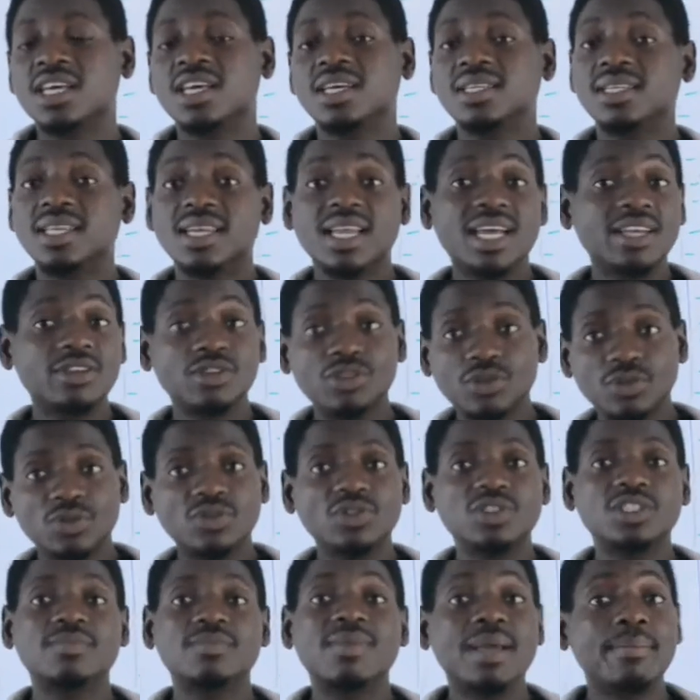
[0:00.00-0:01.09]
that are
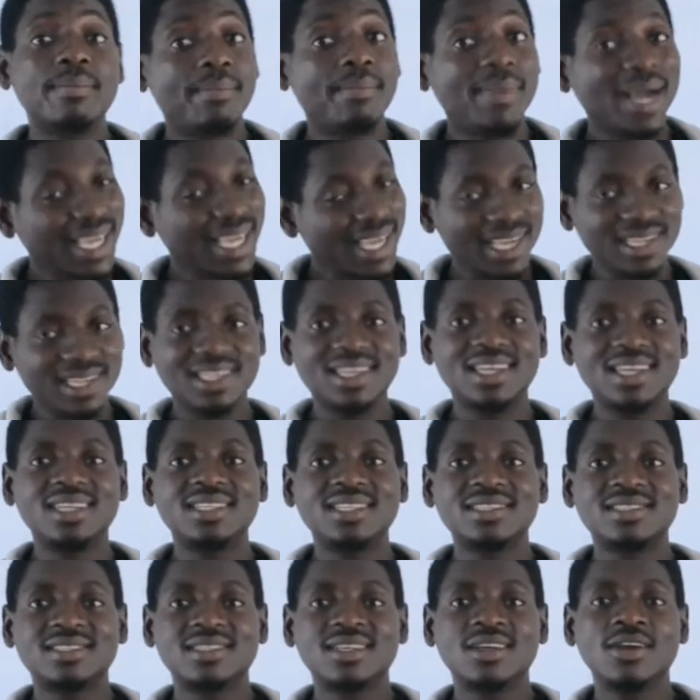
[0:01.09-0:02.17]
used by
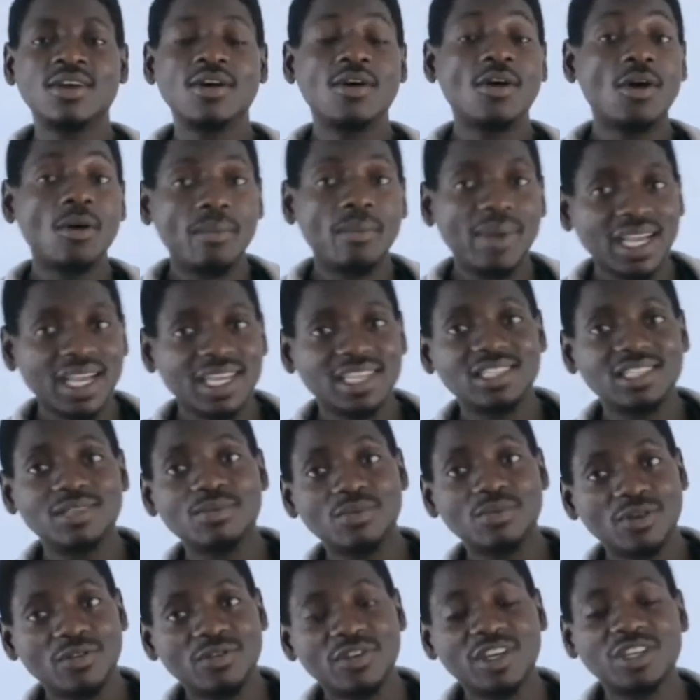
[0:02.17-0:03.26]
marketers or marketing
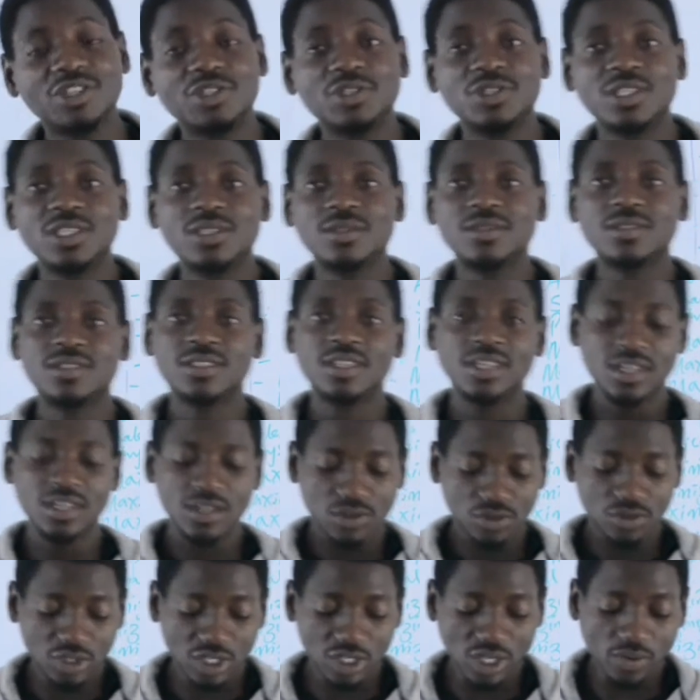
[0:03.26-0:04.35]
professionals.
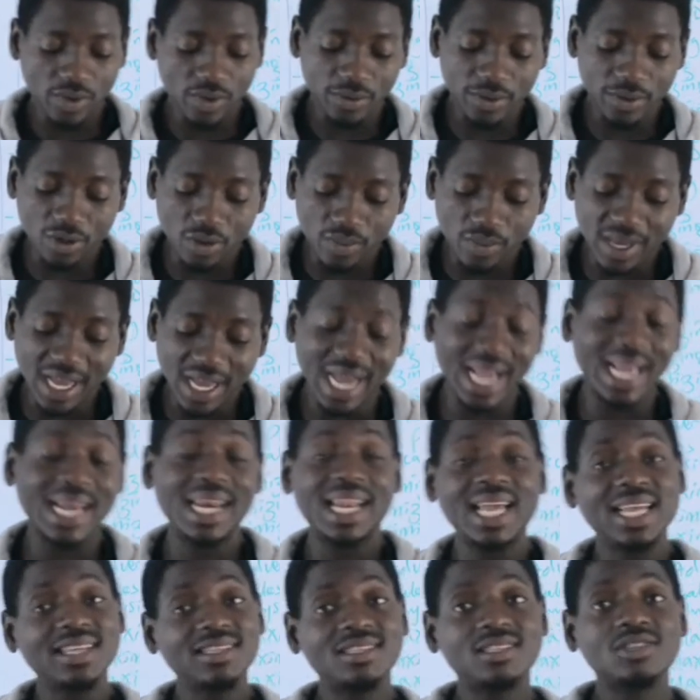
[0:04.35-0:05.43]
Today we're going to be
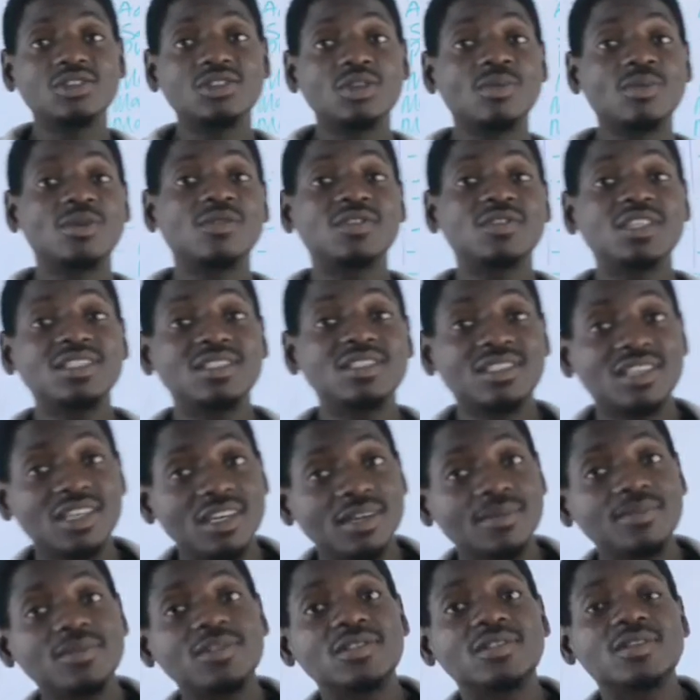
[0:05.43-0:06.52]
highlighting some of these
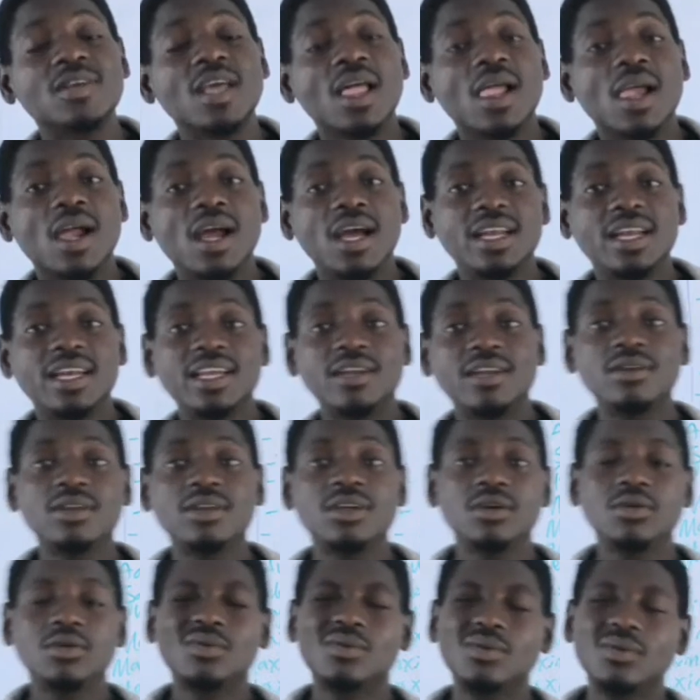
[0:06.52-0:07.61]
terms, and then
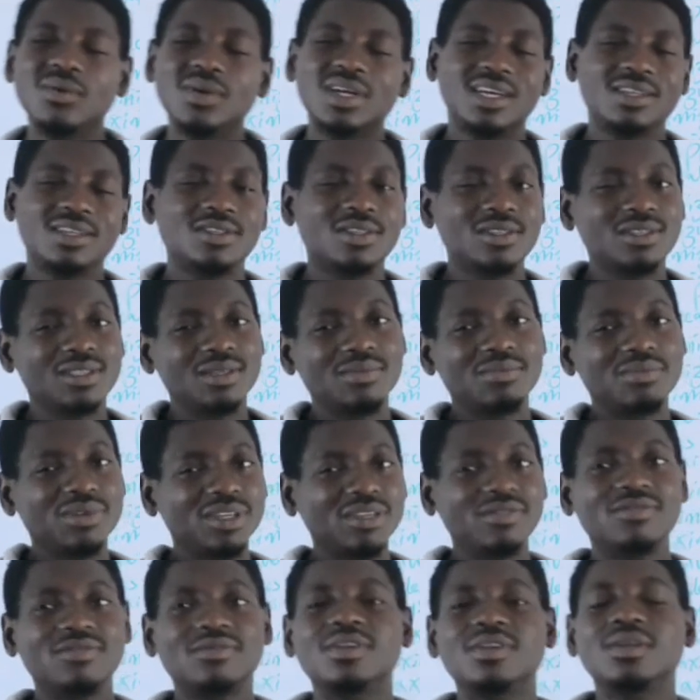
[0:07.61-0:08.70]
we'll look at just a
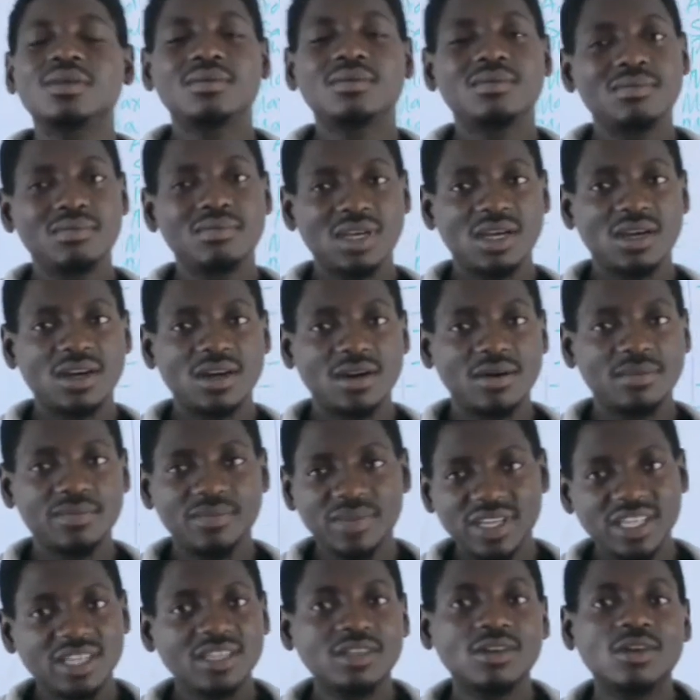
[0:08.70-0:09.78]
brief
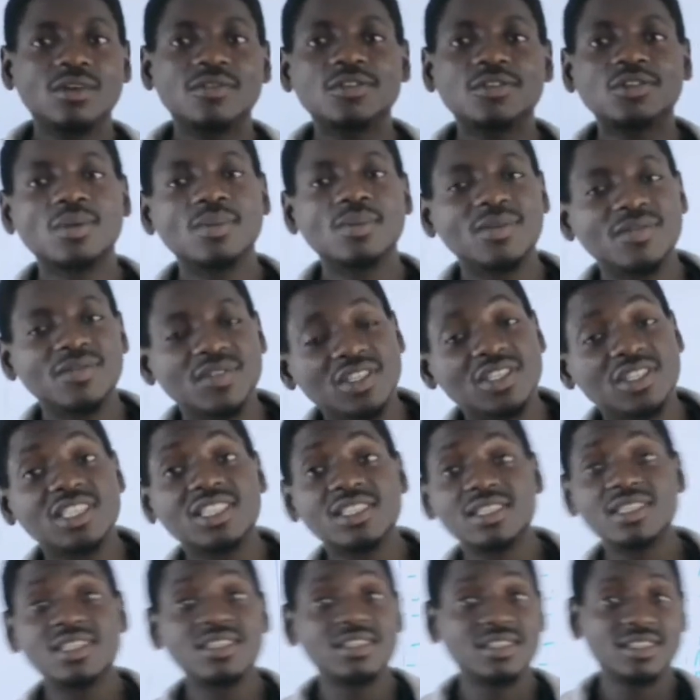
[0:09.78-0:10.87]
meaning of some of
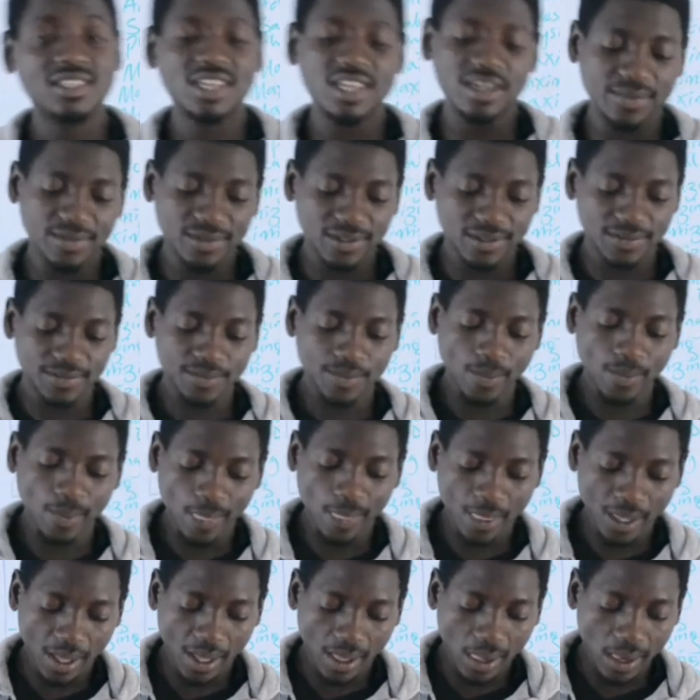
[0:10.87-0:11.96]
these terms.
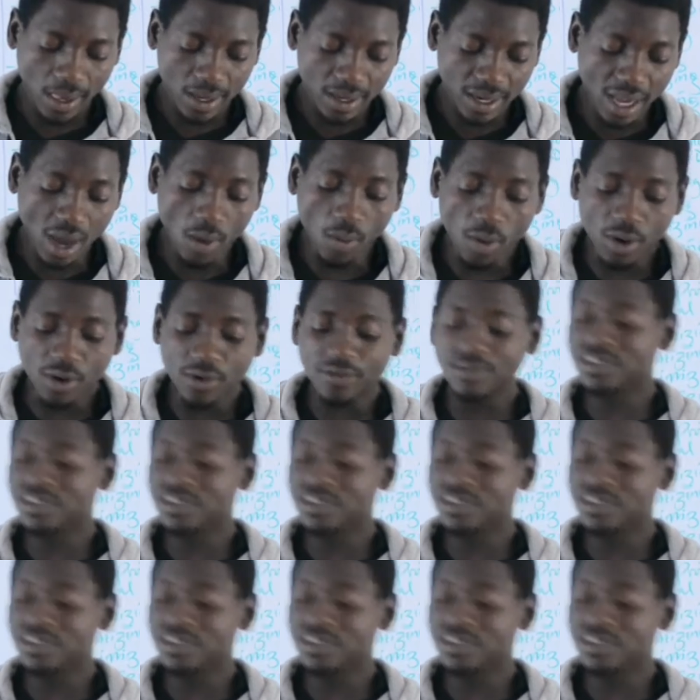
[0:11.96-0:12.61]
Now, one of